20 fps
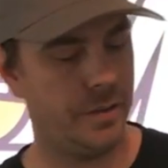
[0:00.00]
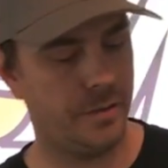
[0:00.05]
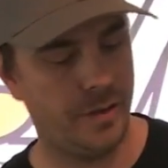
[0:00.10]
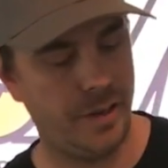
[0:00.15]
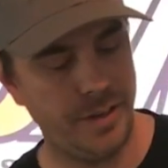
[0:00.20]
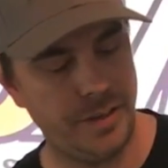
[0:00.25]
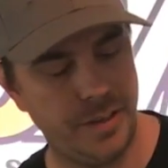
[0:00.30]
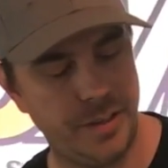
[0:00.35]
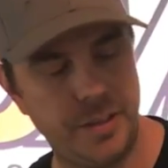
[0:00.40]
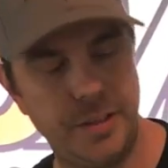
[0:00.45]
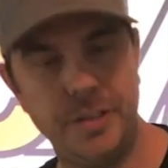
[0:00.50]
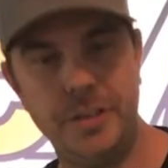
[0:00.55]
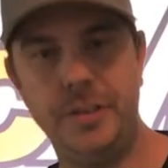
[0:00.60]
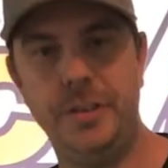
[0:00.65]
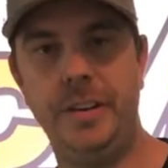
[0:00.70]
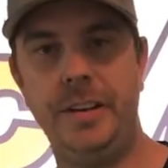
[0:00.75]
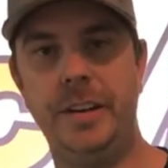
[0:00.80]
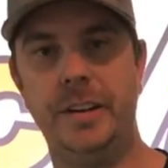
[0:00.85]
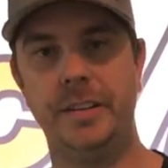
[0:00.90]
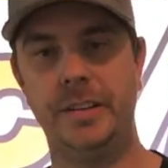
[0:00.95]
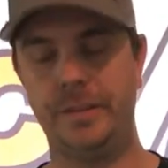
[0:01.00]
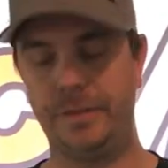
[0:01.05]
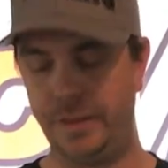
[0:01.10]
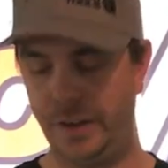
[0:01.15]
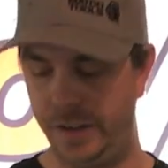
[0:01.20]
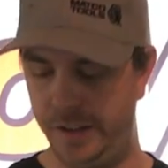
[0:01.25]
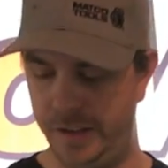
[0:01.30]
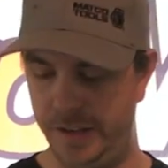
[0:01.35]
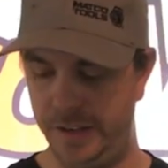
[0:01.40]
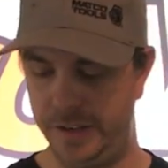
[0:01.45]
the right distance you need on the
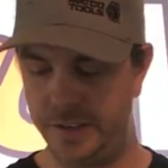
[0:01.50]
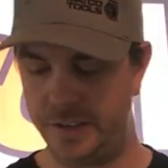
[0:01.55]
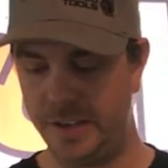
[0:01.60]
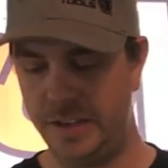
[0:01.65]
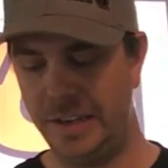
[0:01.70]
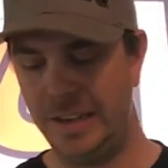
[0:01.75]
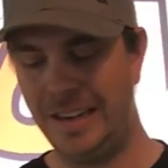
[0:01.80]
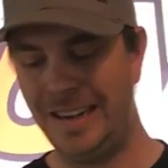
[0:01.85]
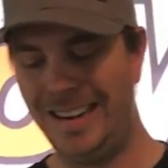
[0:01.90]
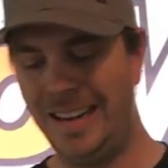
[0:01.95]
front of this.